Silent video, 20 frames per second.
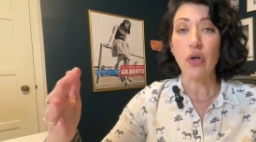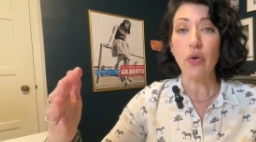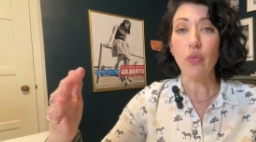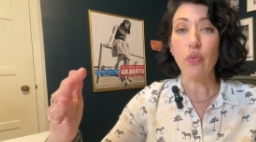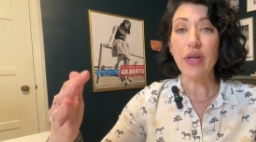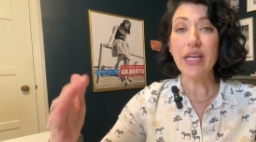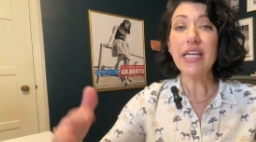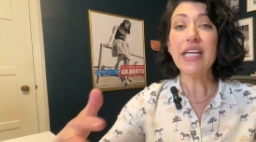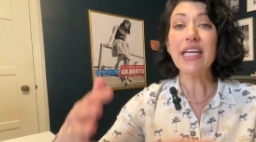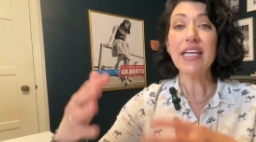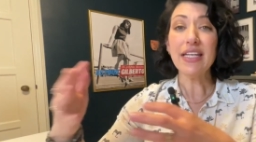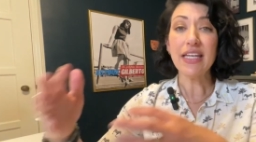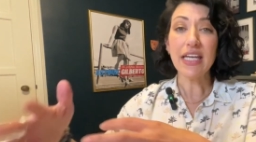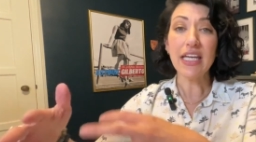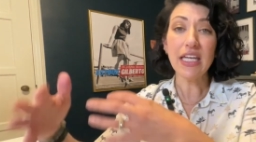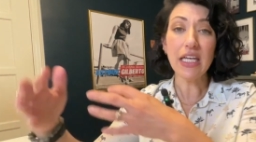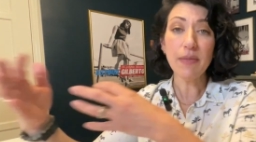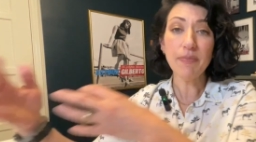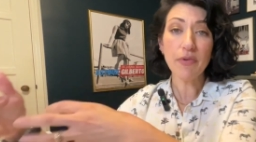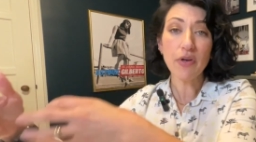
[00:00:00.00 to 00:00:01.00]
we can
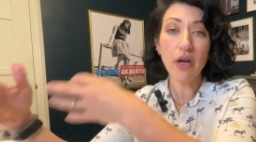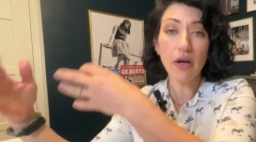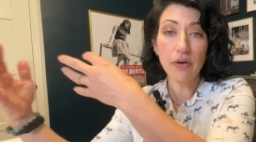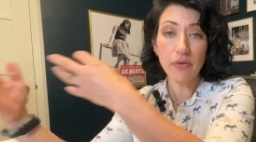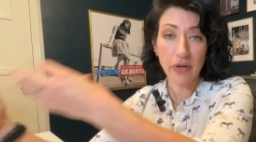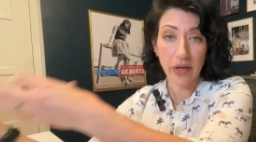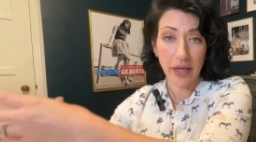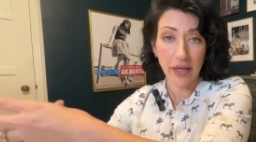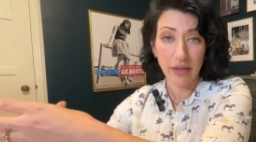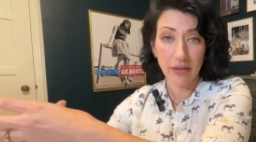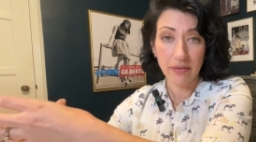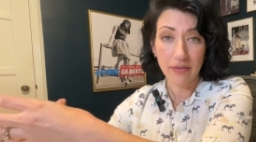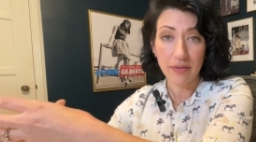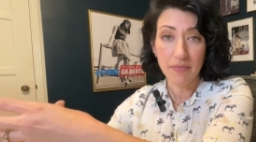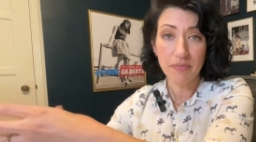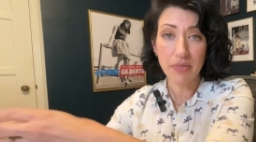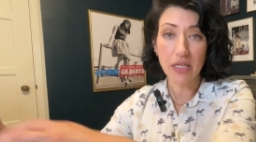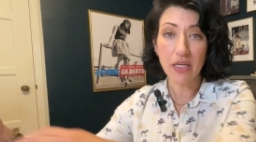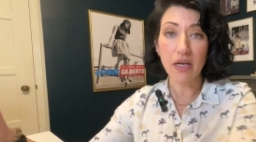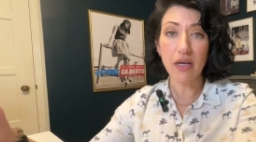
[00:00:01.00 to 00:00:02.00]
keep going
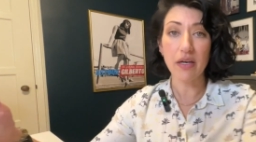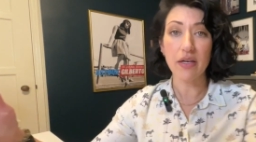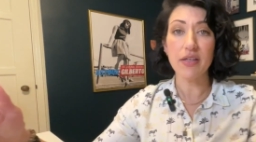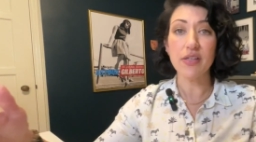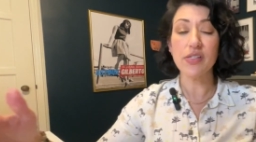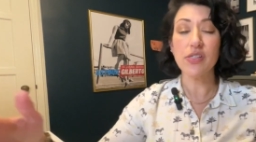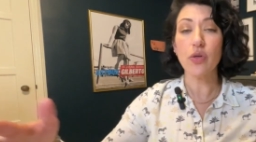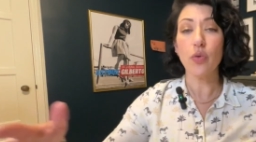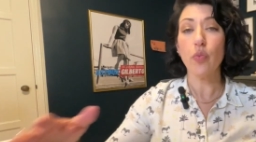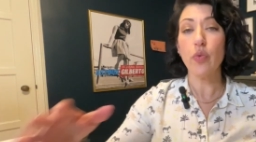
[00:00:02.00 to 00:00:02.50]
because